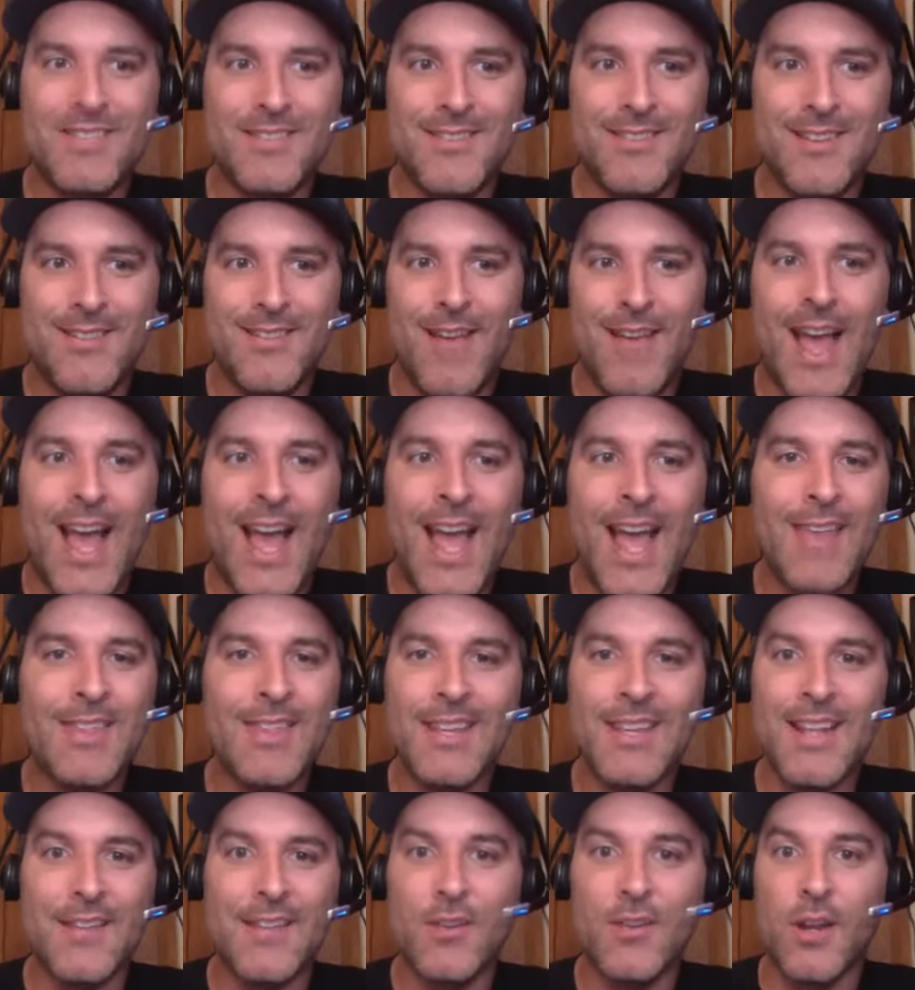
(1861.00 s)
I think that's
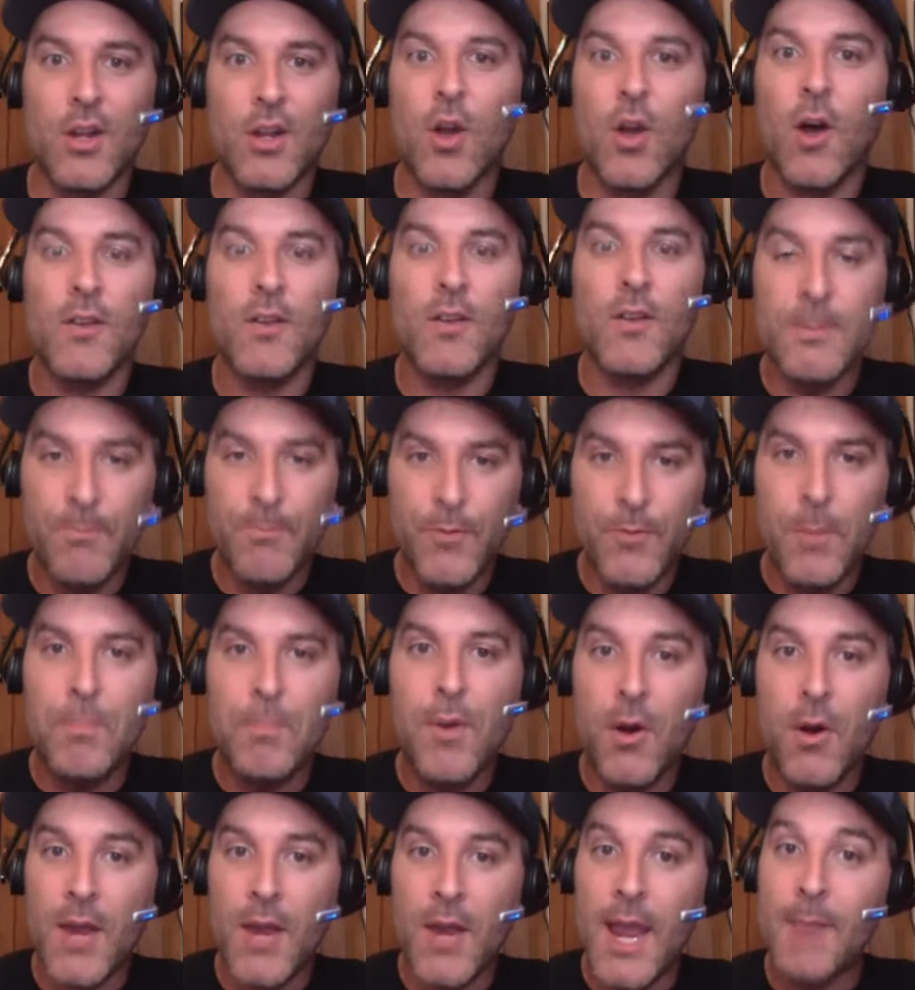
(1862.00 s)
going to cost them football
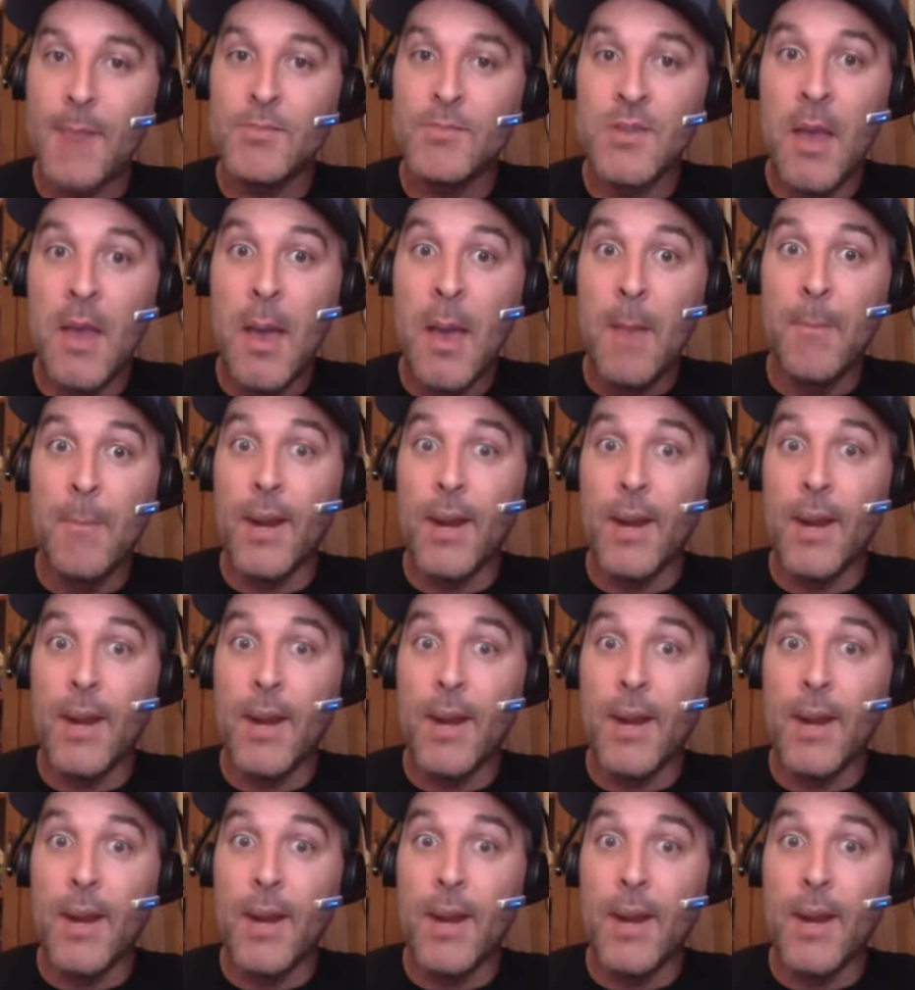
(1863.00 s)
games, but it